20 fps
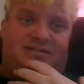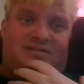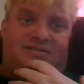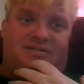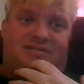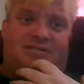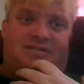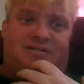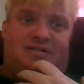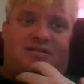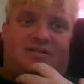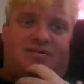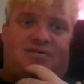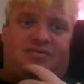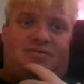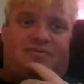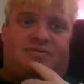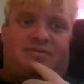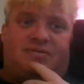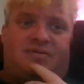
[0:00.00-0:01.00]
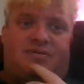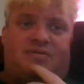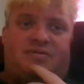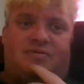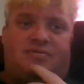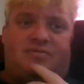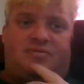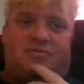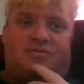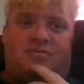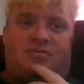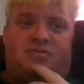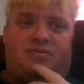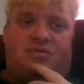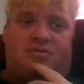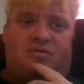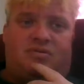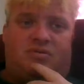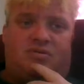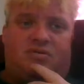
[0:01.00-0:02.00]

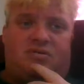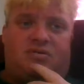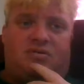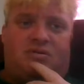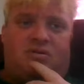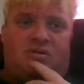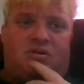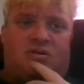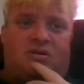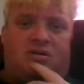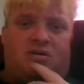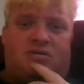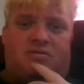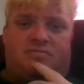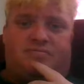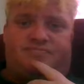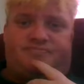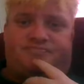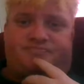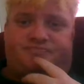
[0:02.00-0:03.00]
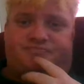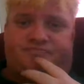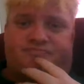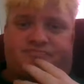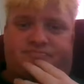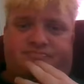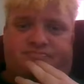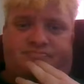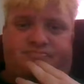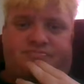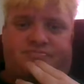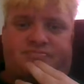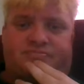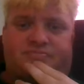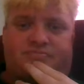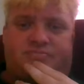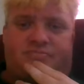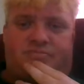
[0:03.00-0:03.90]
Nobody speaks.